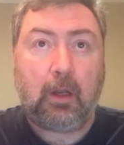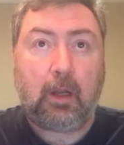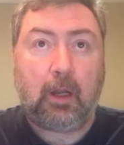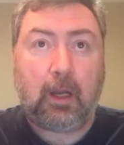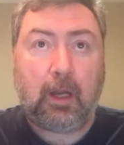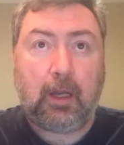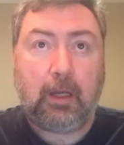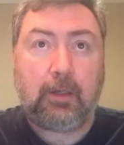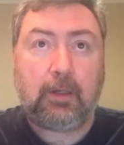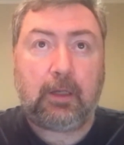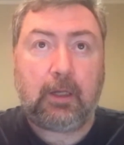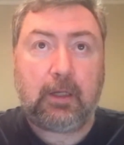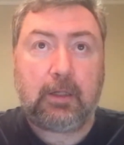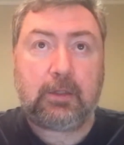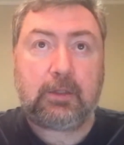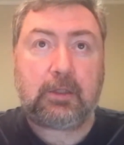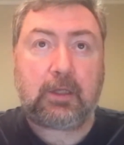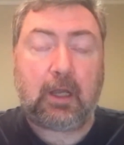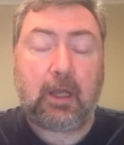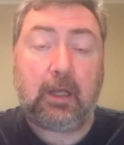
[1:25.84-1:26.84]
And
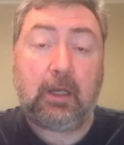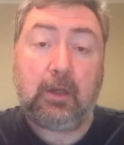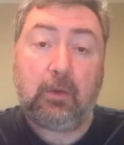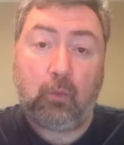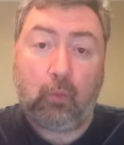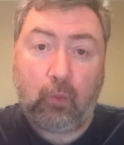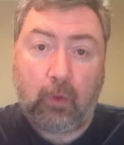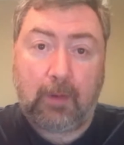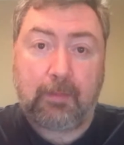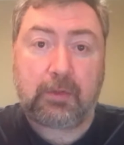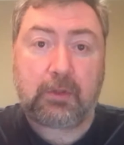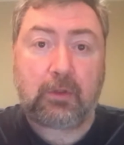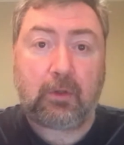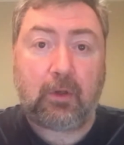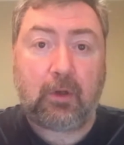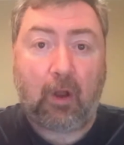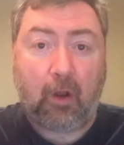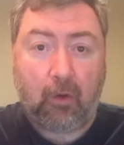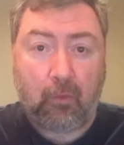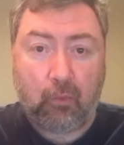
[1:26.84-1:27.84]
it's a
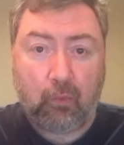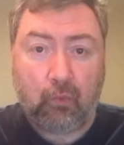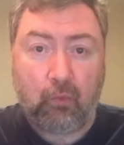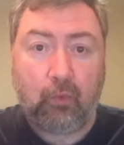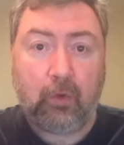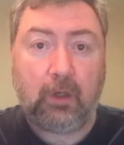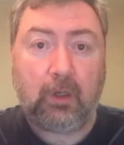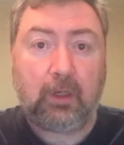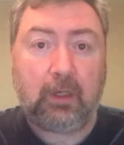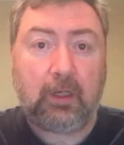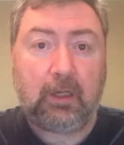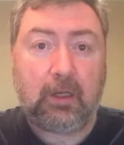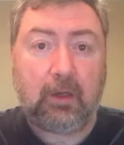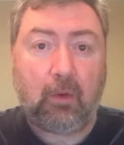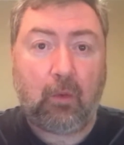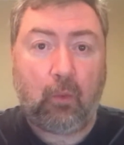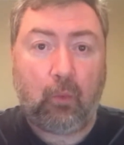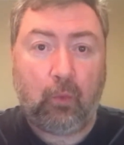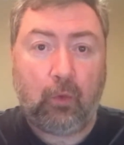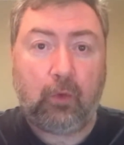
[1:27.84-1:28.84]
website I really
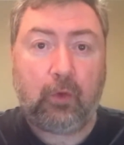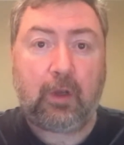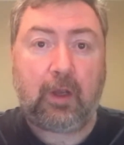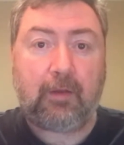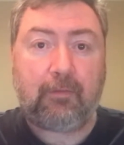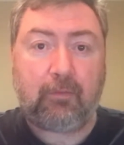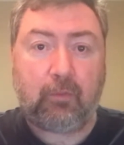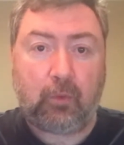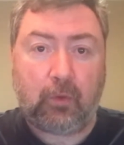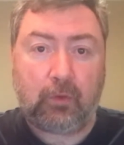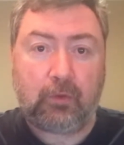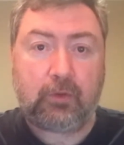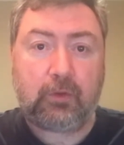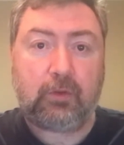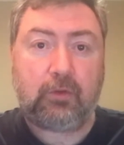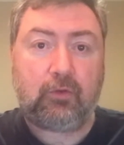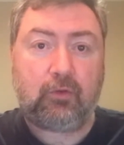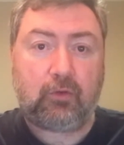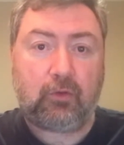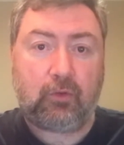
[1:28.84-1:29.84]
would have
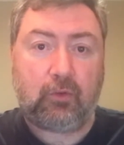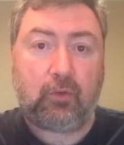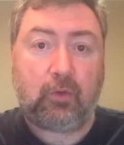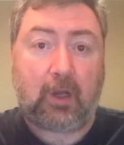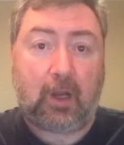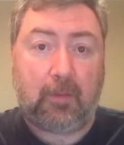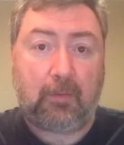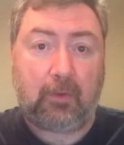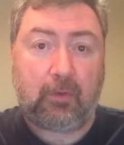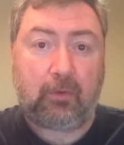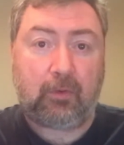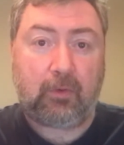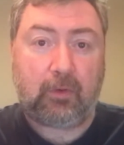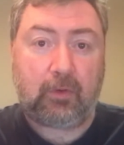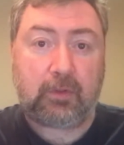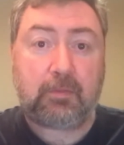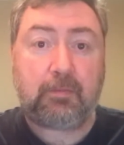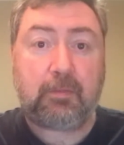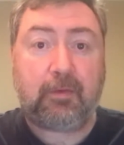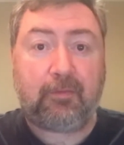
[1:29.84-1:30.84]
wanted to come
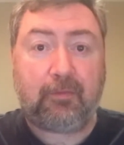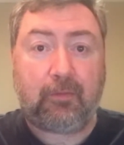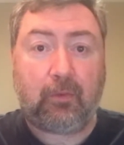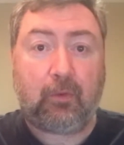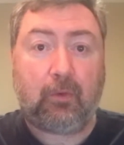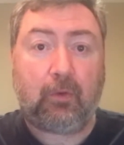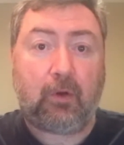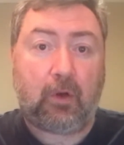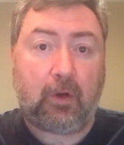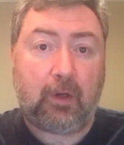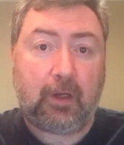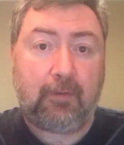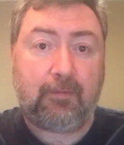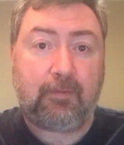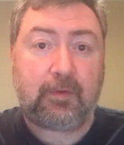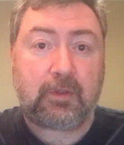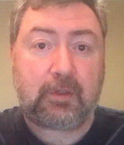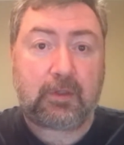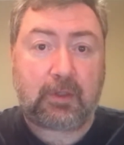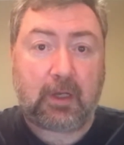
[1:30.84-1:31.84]
across before I
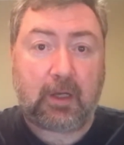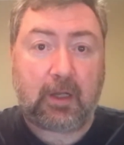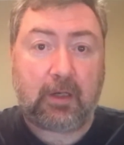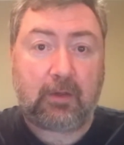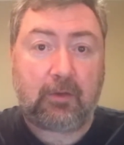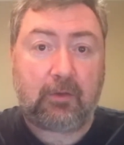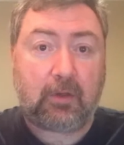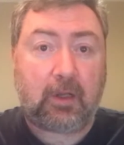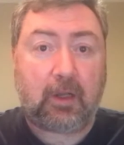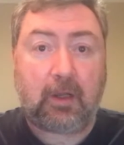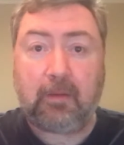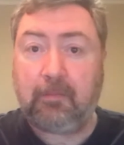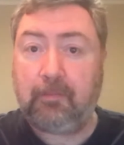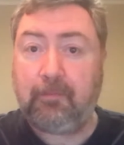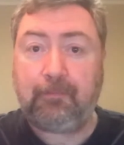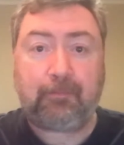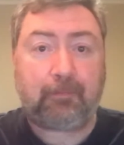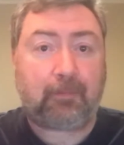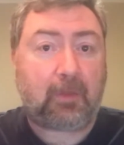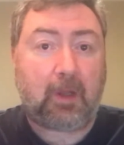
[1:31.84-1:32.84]
even started
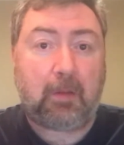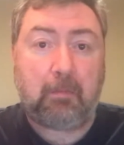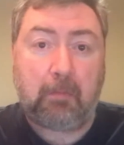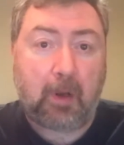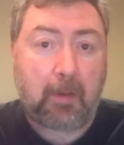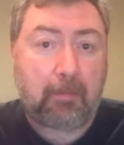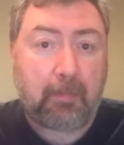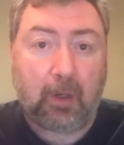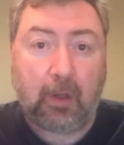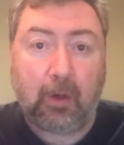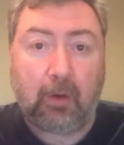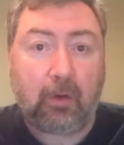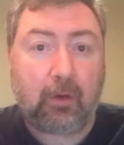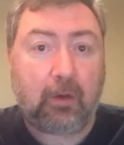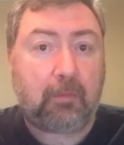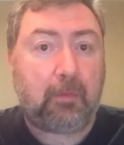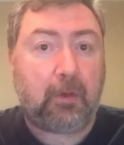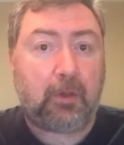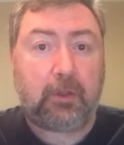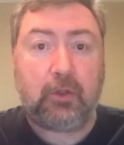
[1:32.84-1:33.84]
my
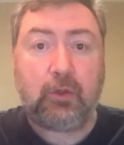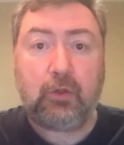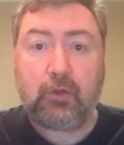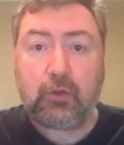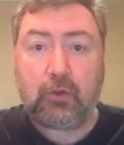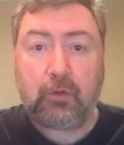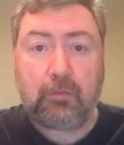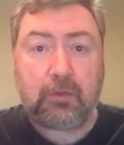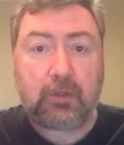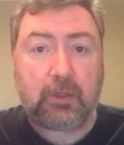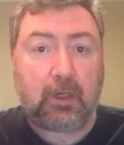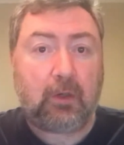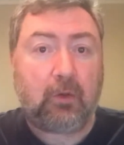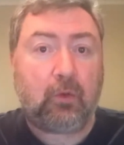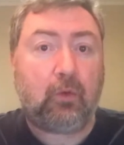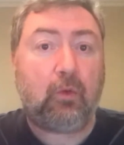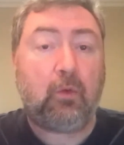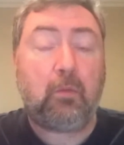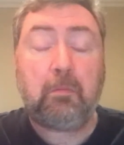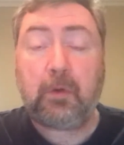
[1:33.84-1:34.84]
blog, my YouTube
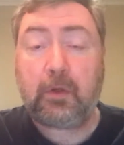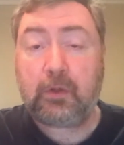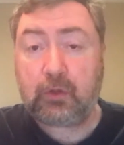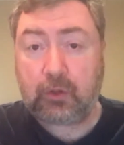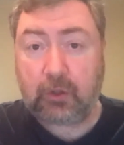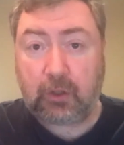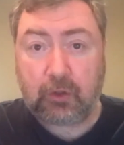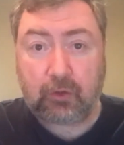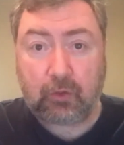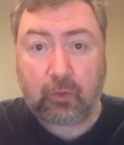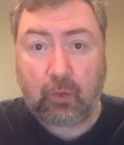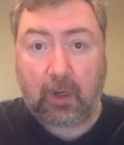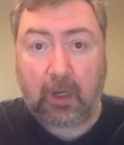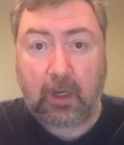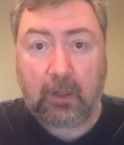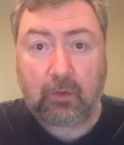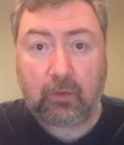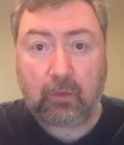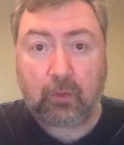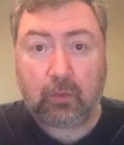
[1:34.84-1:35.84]
channel, my social
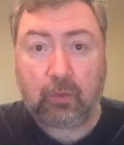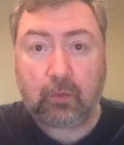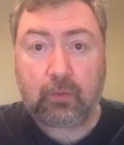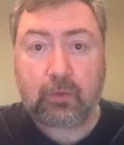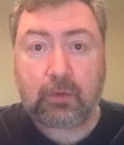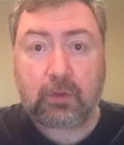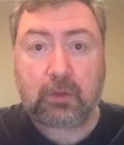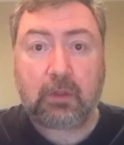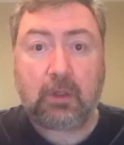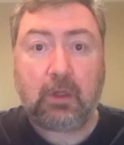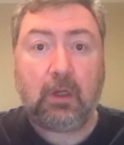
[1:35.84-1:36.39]
handles.